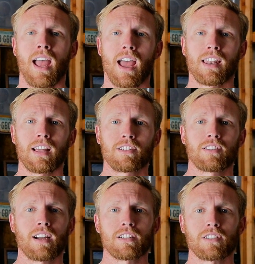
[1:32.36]
And as
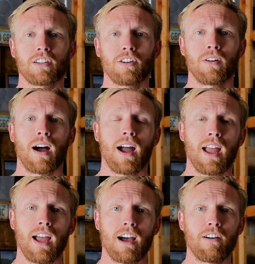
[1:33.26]
you guys know, I
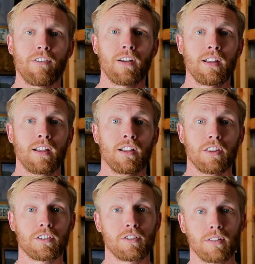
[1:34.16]

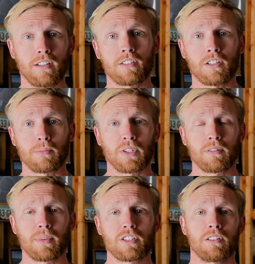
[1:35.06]
have the 2-liter turbo
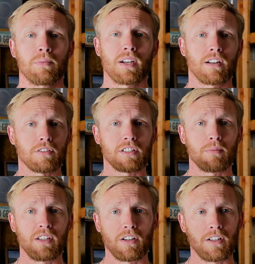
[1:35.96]
in my Jeep, and I know
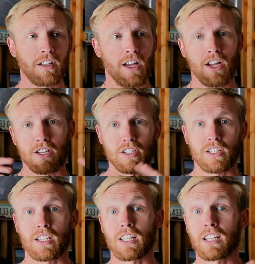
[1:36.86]
some of y'all
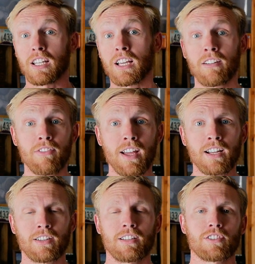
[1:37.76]
just love
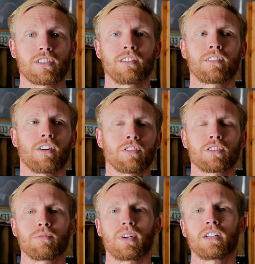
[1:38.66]
that engine all
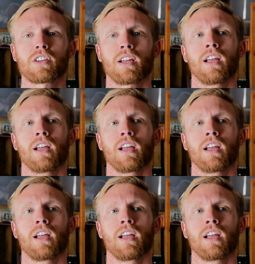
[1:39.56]
so much.